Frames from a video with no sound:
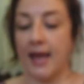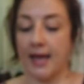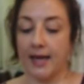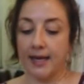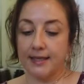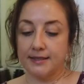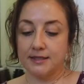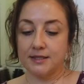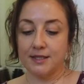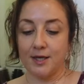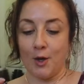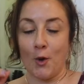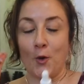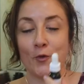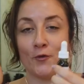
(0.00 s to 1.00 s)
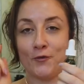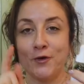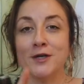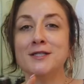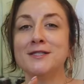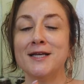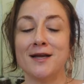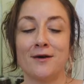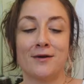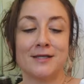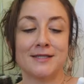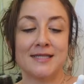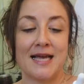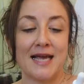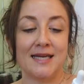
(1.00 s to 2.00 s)
And the first thing I want
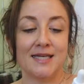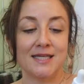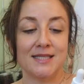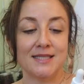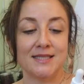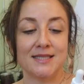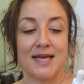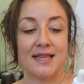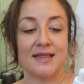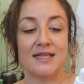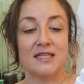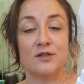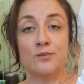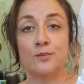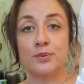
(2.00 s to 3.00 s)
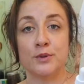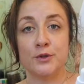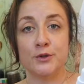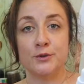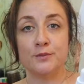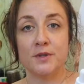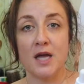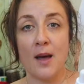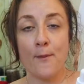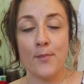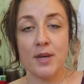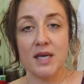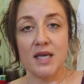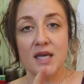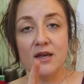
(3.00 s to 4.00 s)
to say is that this Blume
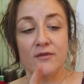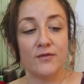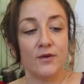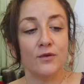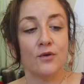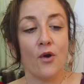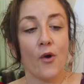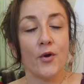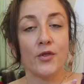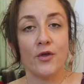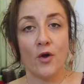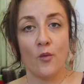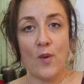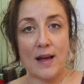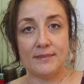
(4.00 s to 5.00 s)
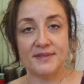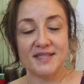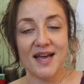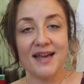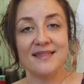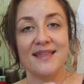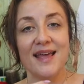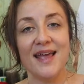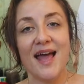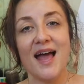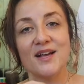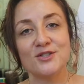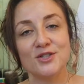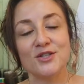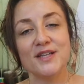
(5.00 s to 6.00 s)
company, if you go to their website, they
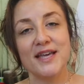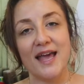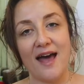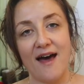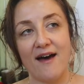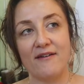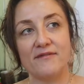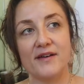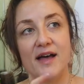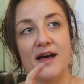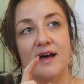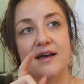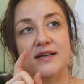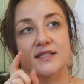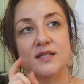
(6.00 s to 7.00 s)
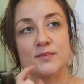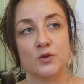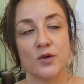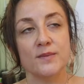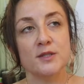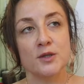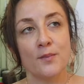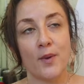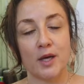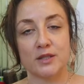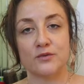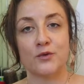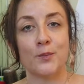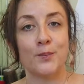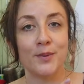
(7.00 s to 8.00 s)
actually have a subscription
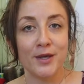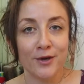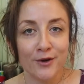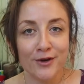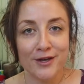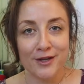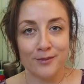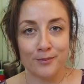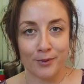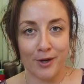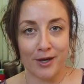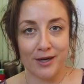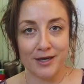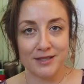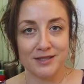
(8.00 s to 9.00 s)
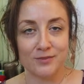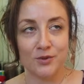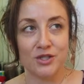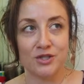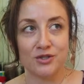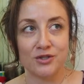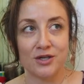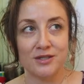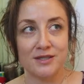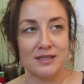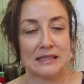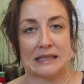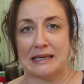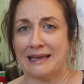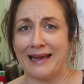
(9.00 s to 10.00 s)
box for period products, which starts
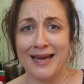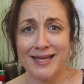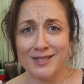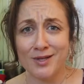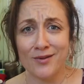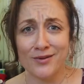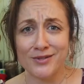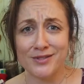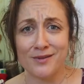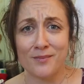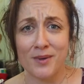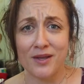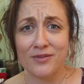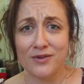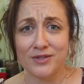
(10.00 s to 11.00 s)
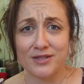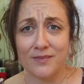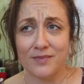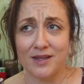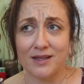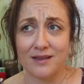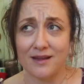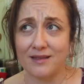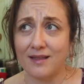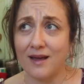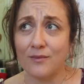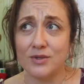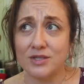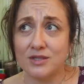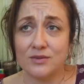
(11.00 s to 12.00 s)
at like $8 a month or something like
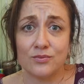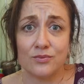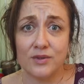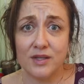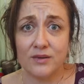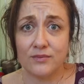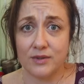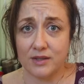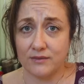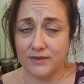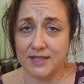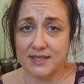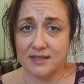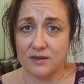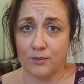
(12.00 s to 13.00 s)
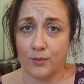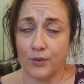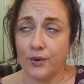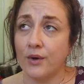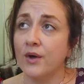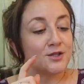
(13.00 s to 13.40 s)
that, which is really, really reasonable.